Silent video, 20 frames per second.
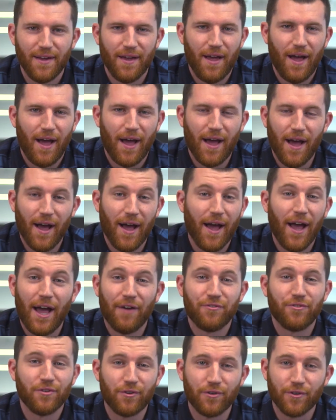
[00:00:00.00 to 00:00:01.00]
I
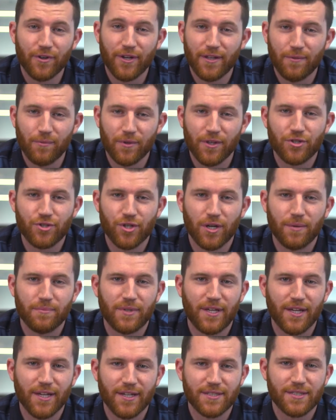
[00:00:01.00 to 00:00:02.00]
have to agree. When the drum
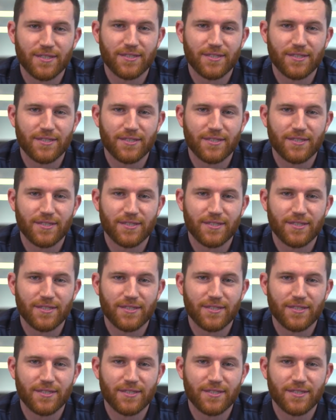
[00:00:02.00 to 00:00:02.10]
kick